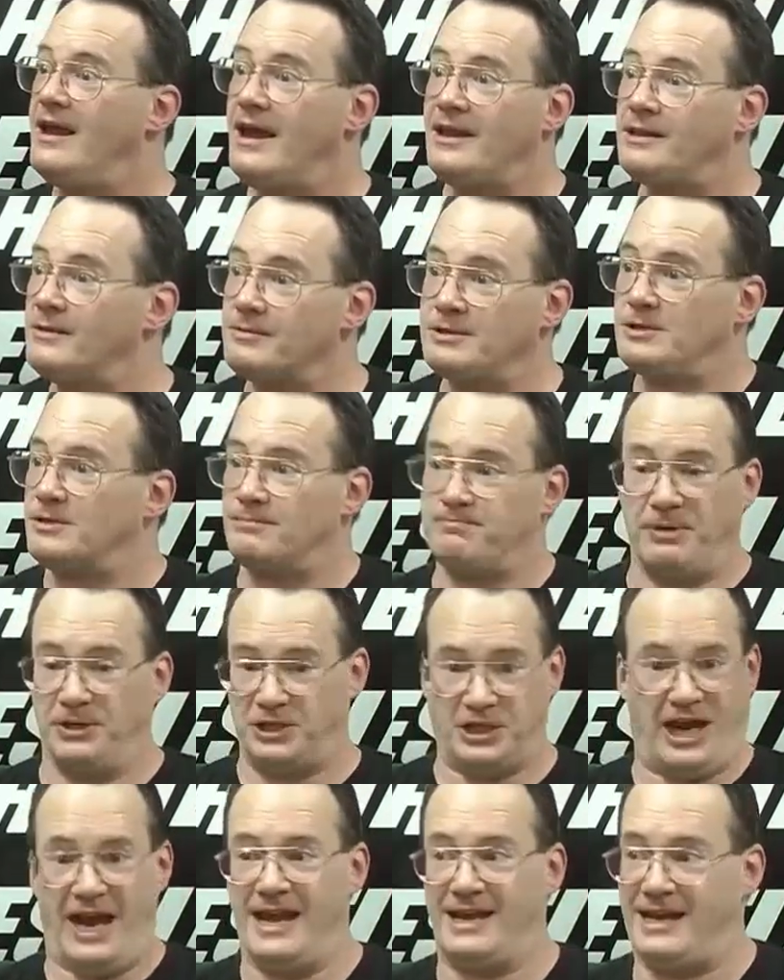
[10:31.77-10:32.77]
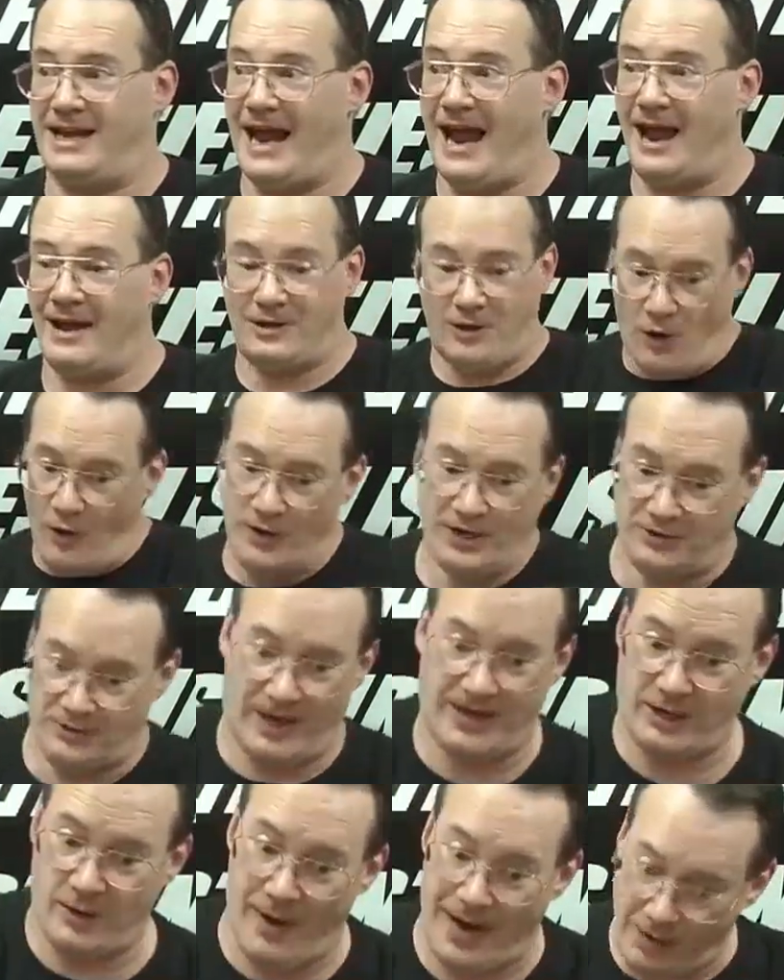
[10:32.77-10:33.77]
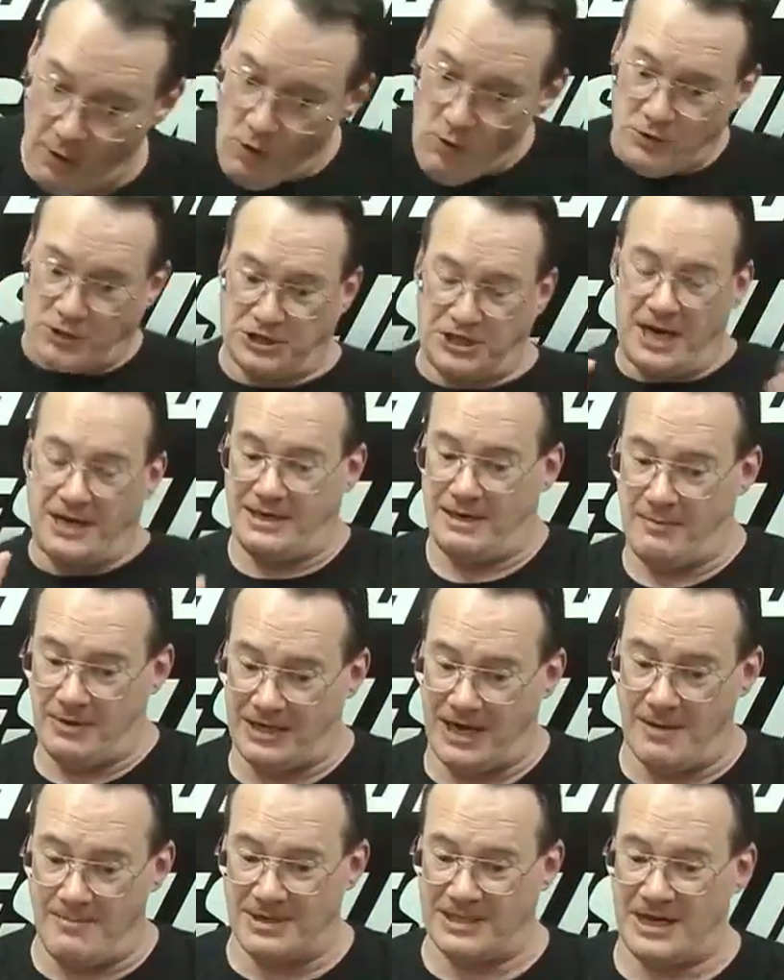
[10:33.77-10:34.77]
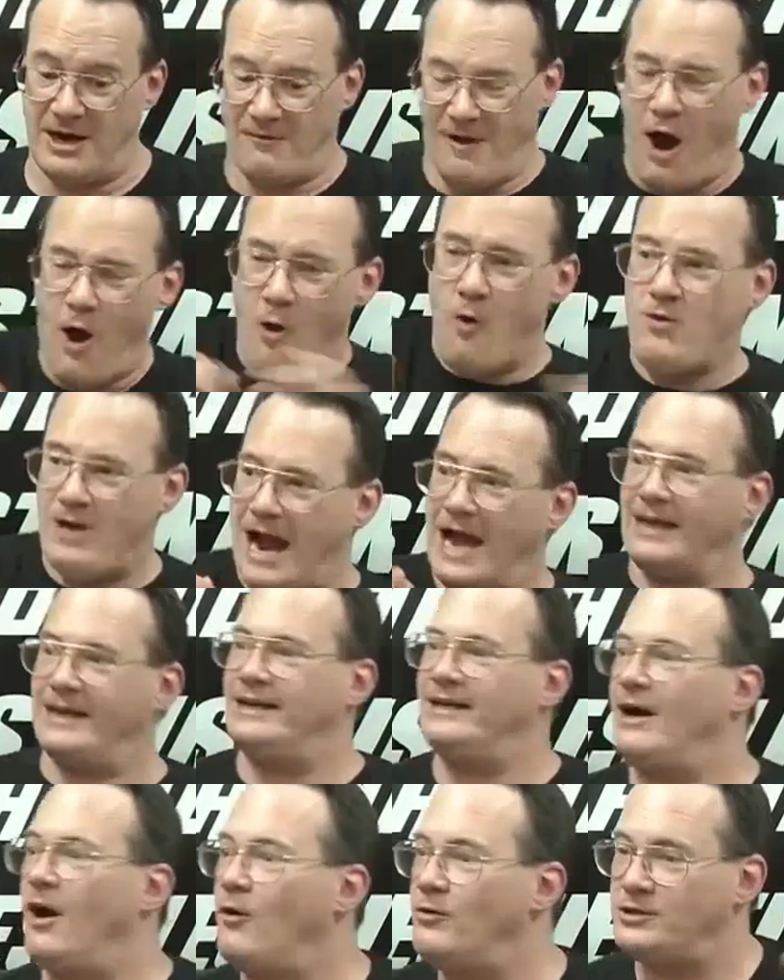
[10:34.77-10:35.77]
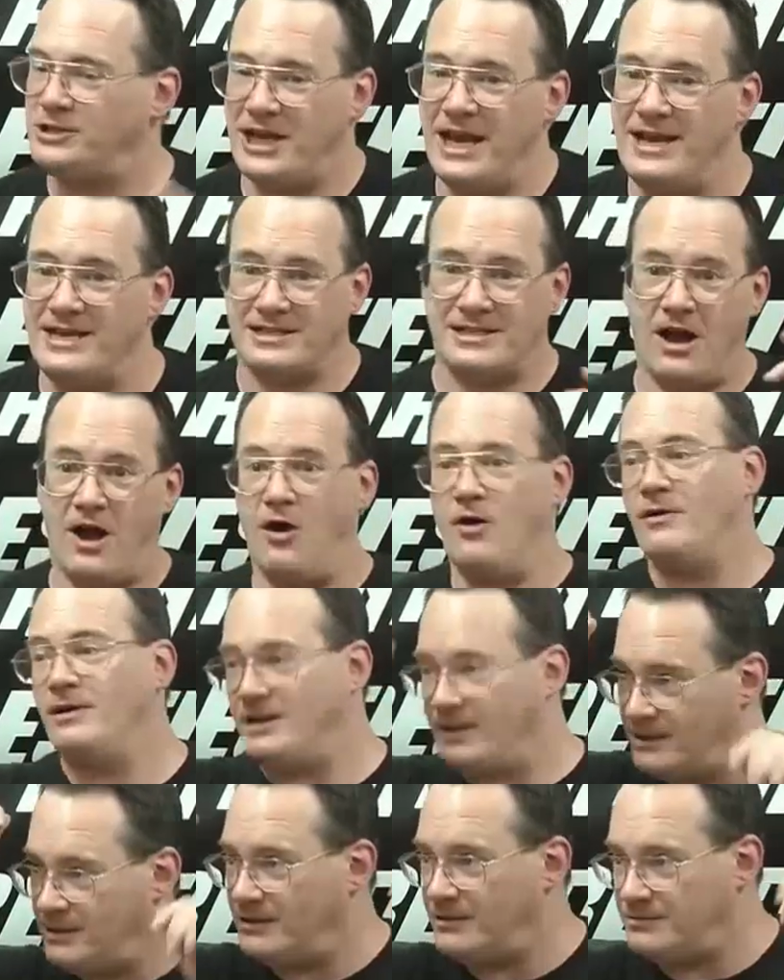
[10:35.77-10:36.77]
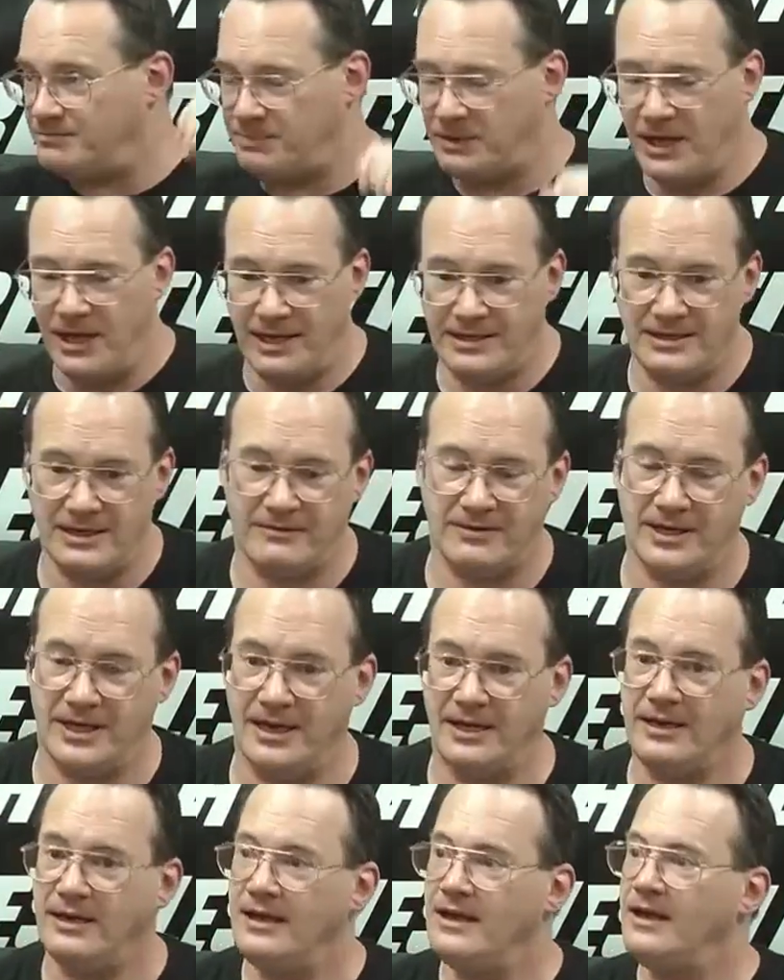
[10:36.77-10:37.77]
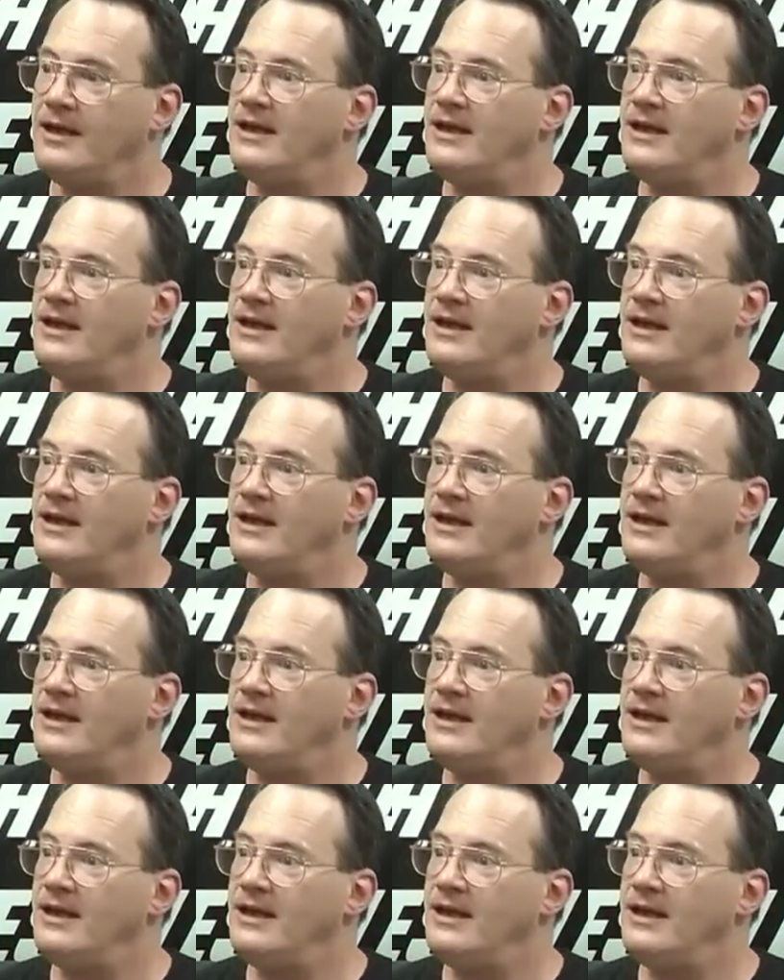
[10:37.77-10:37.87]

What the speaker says: But you can't get out. Oh, you try to go out. Oh, shit, I'm going to cut myself. Oh, golly. Oh, jeez. Oh, and a little blood and everything.